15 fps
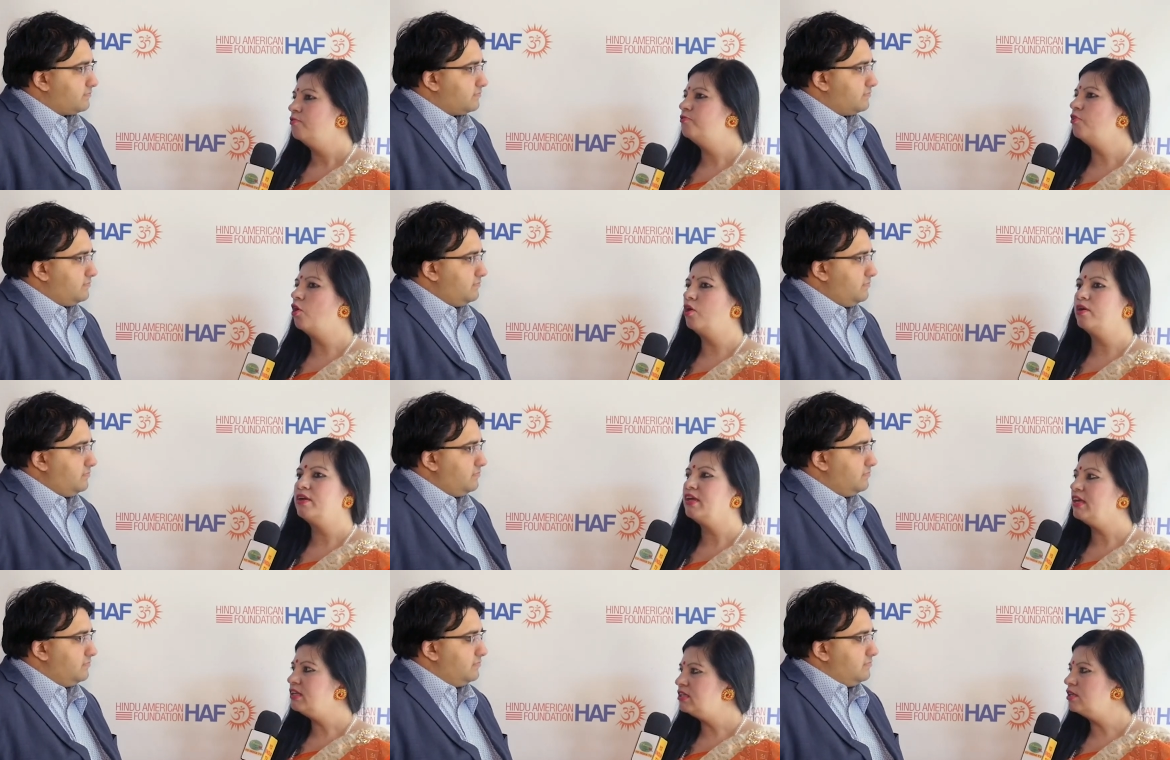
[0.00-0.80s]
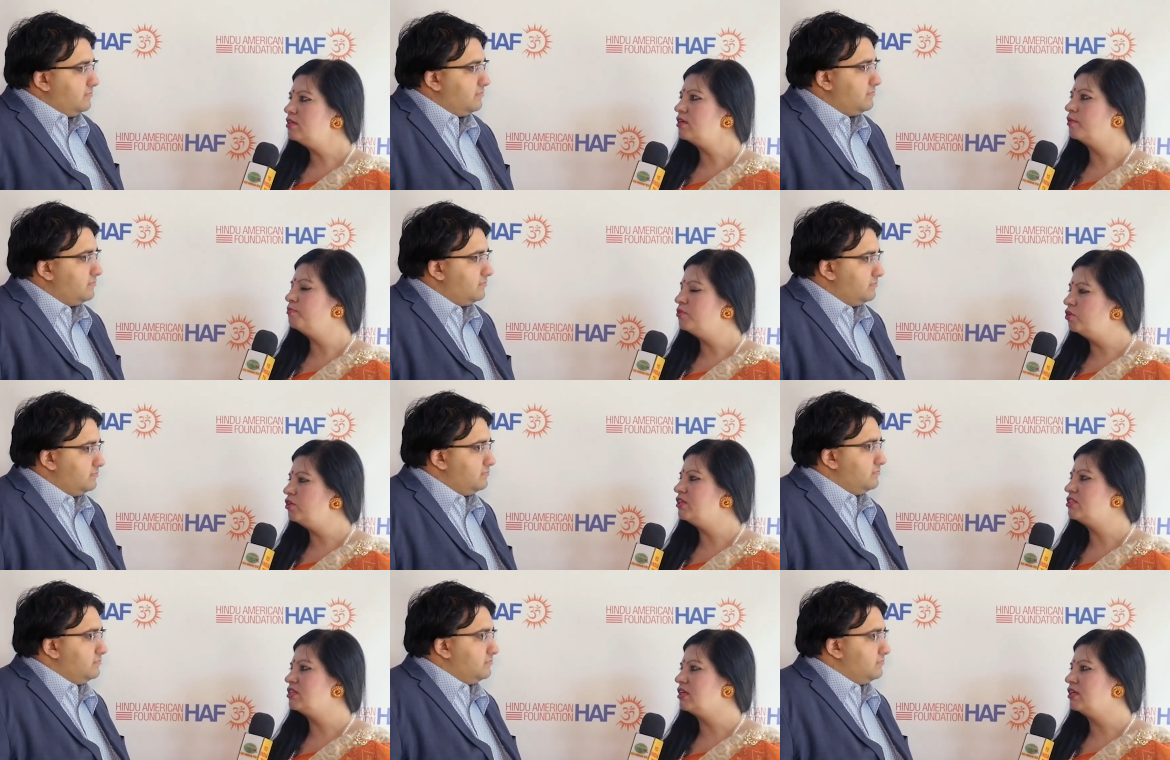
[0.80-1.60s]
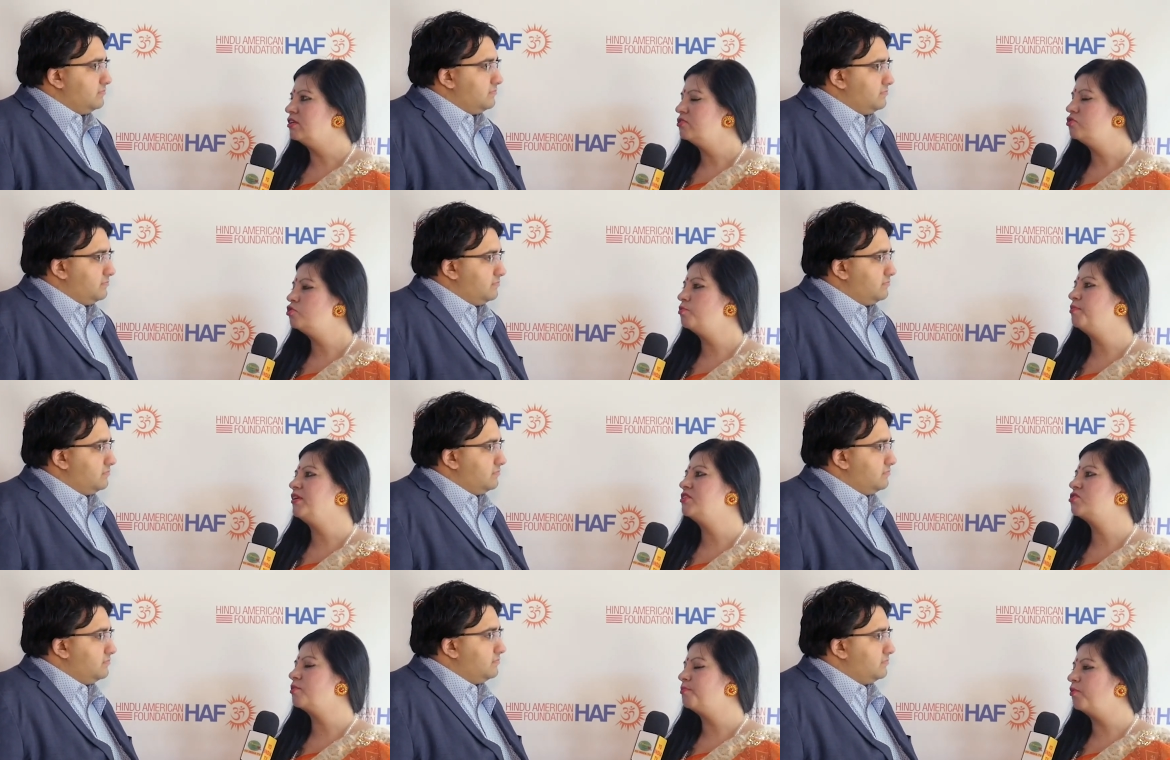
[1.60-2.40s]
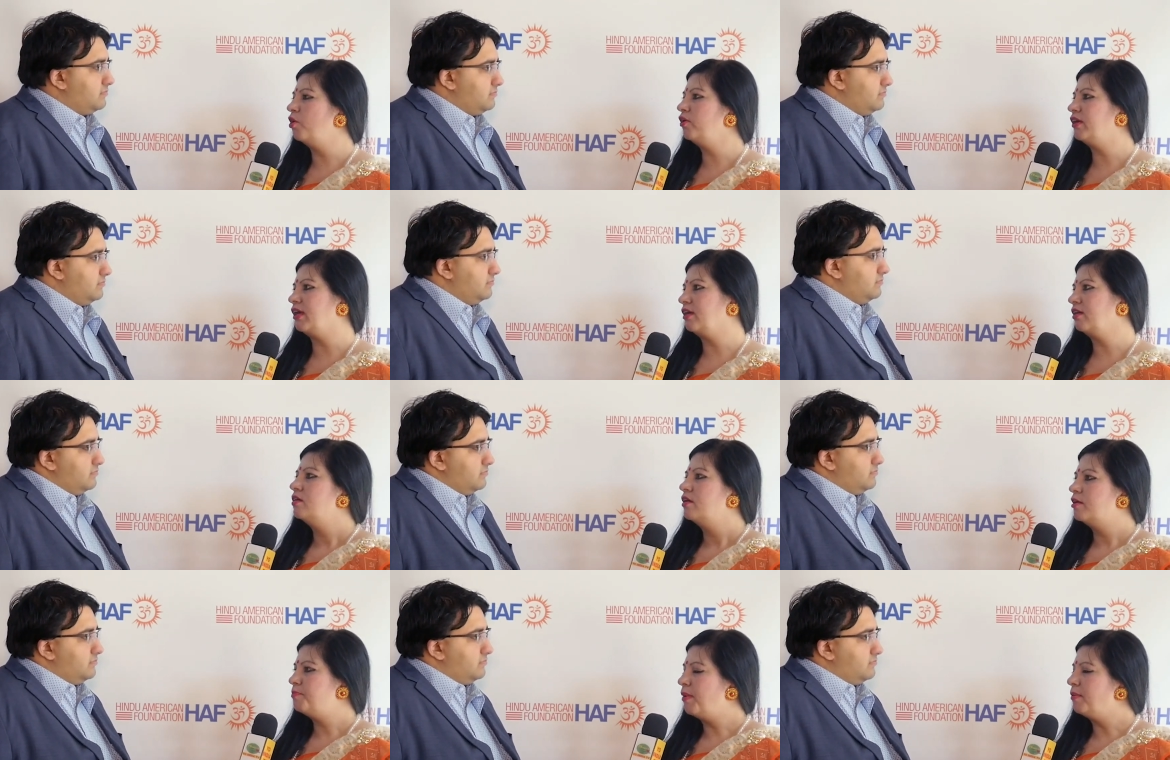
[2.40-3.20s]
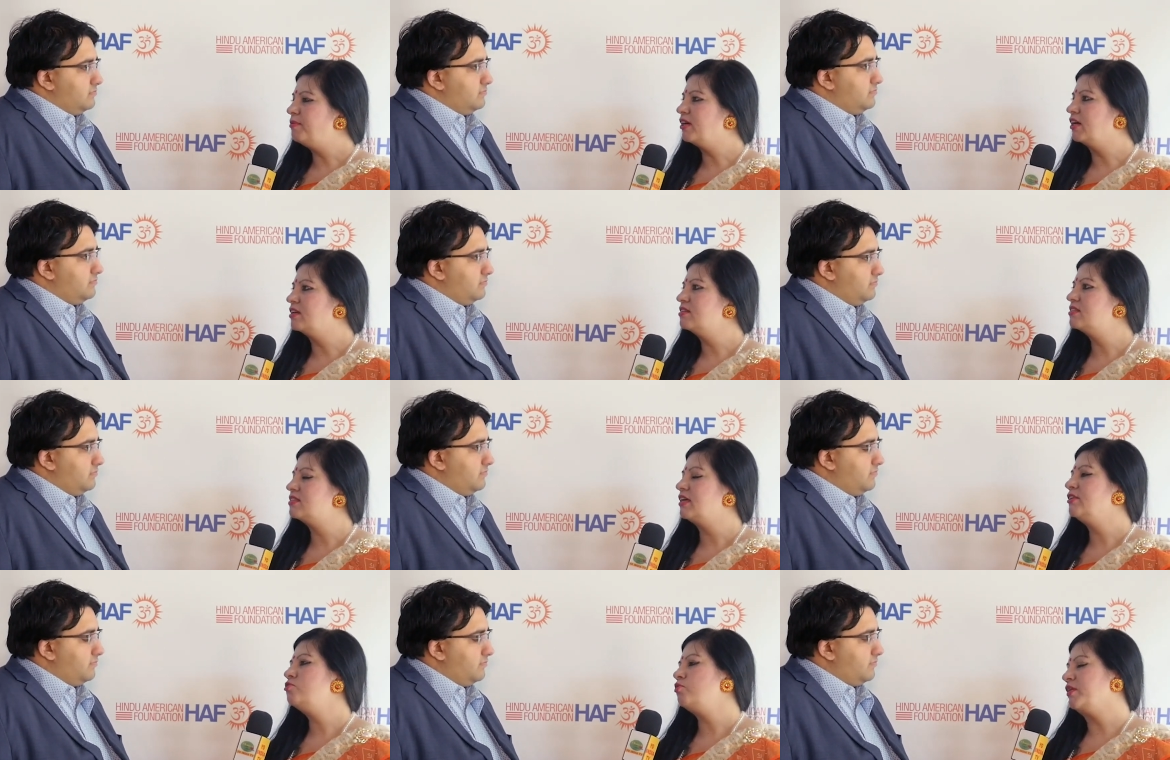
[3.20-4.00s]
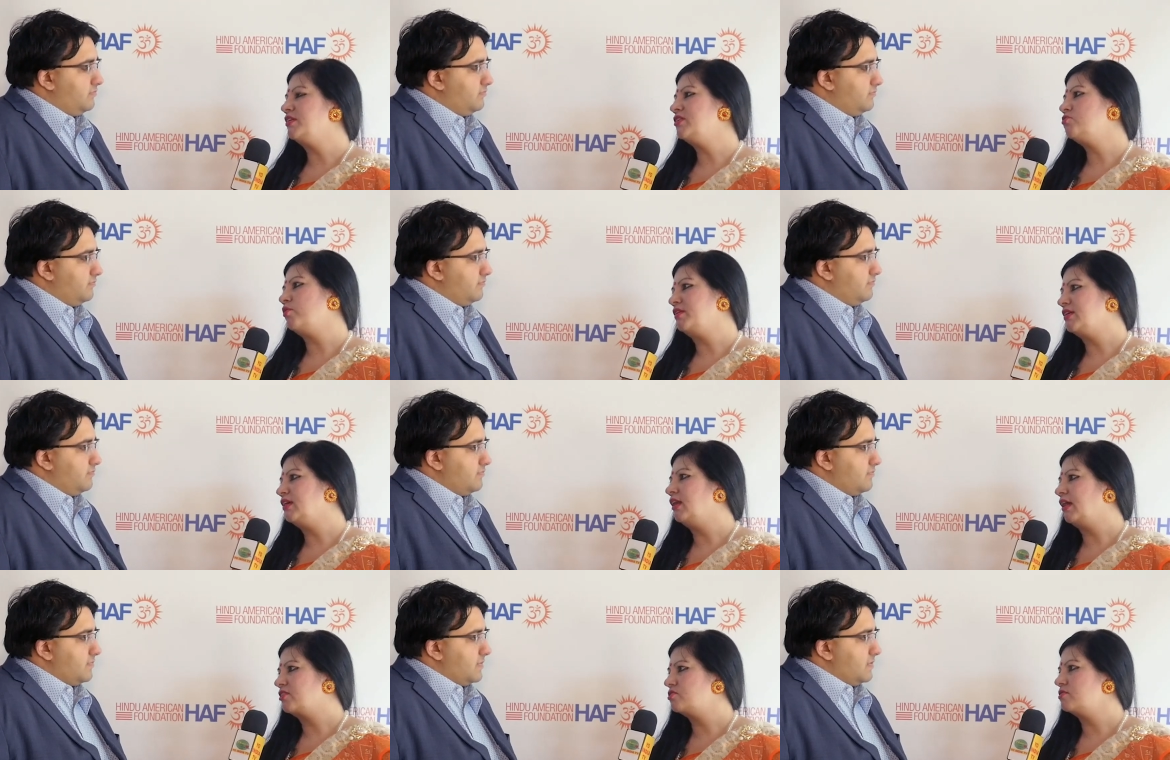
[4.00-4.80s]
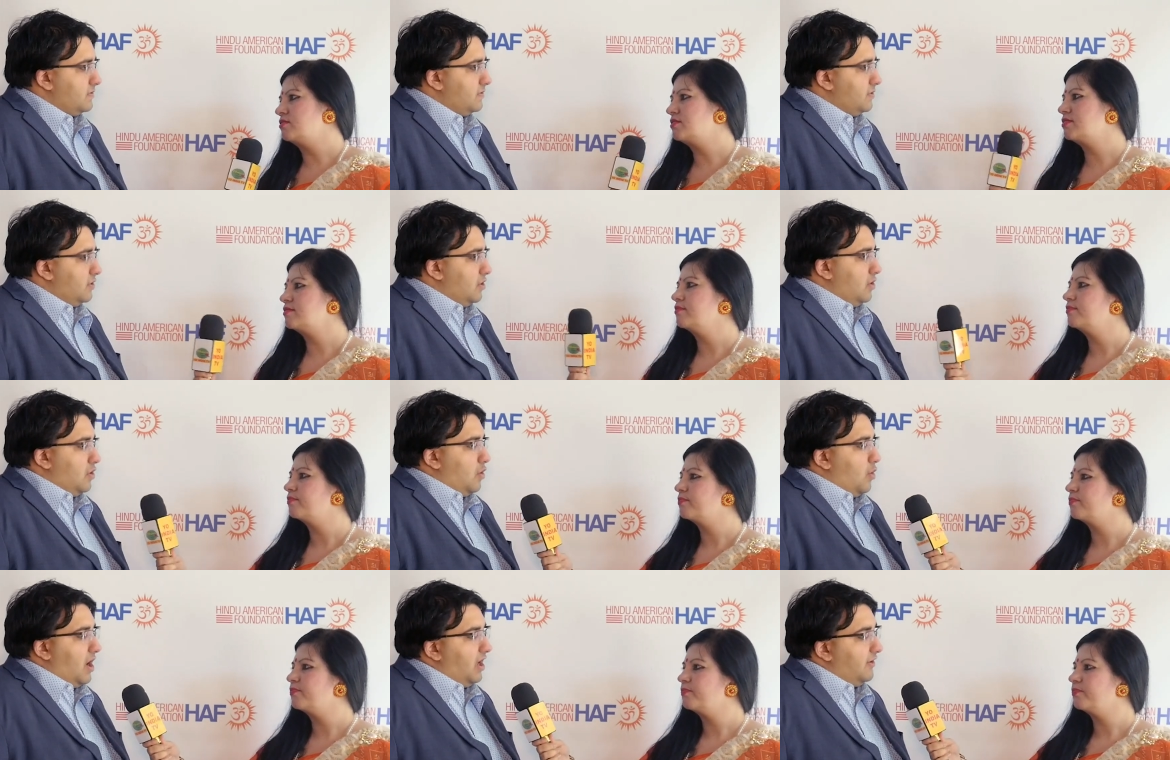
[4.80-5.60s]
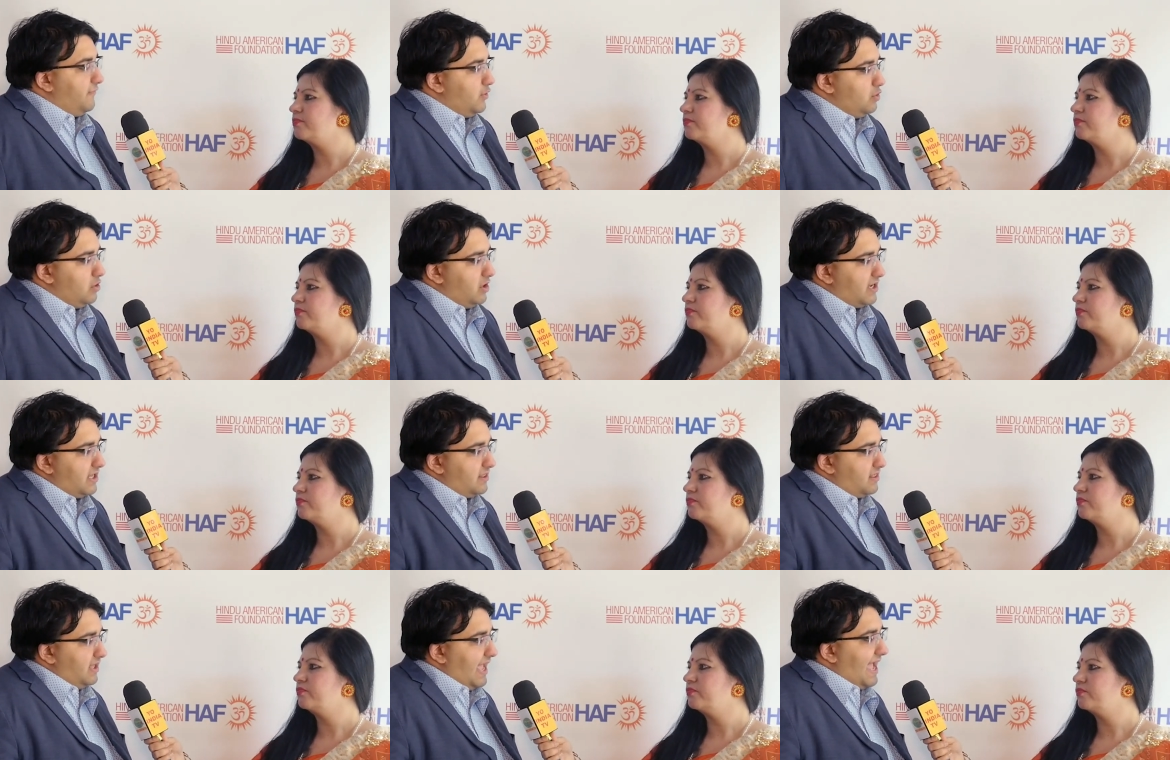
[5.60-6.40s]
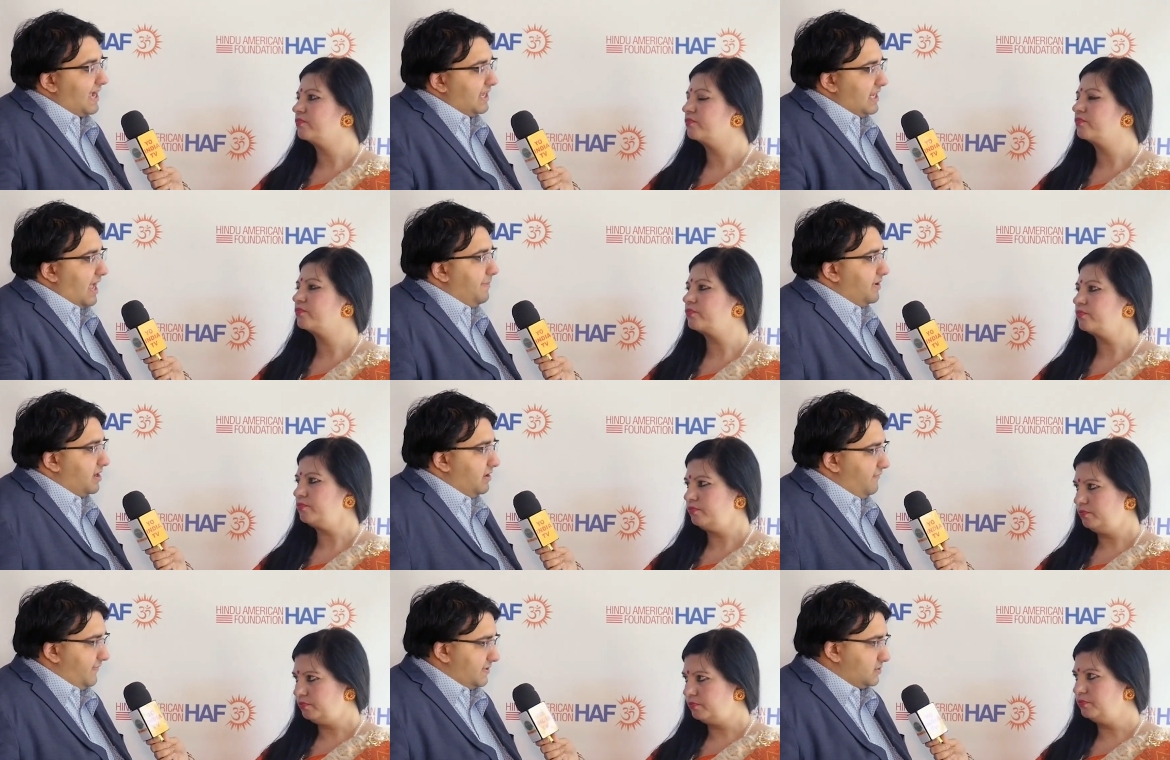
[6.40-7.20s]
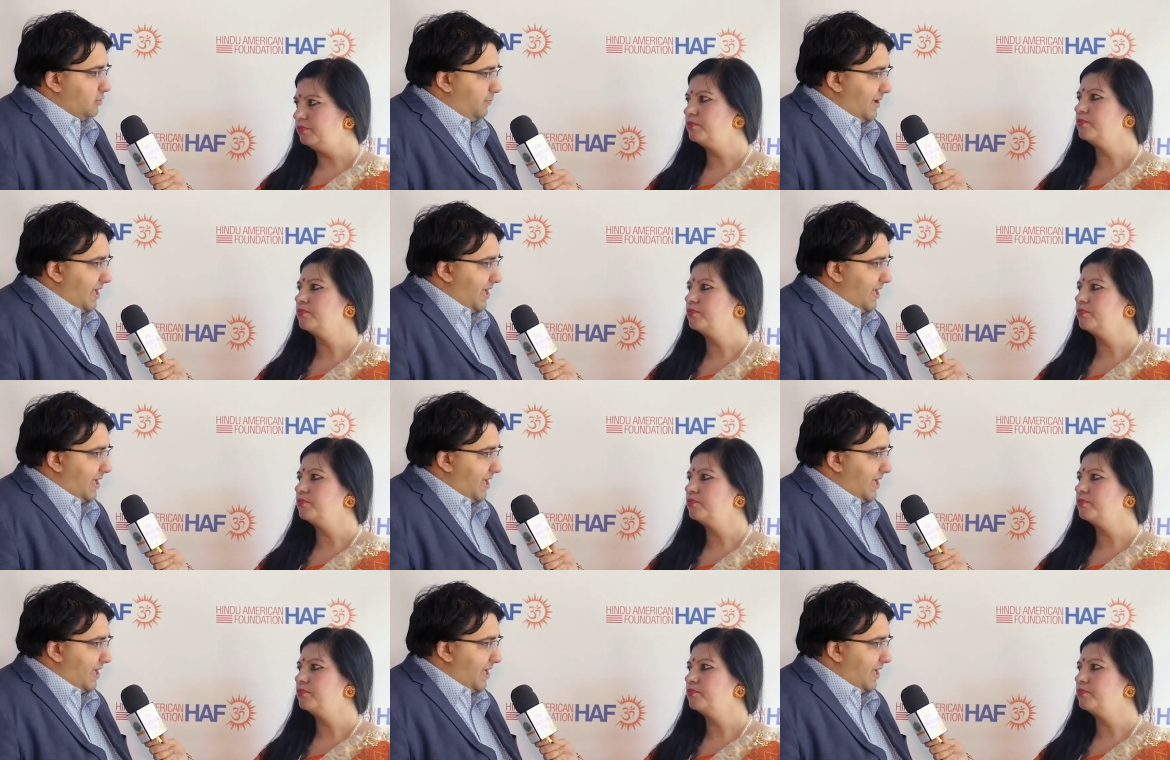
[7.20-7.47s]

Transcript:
Speaker 1: for Indian community to be supporting Republicans in twenty twenty elections?
Speaker 2: Well, if you look at the economic and fiscal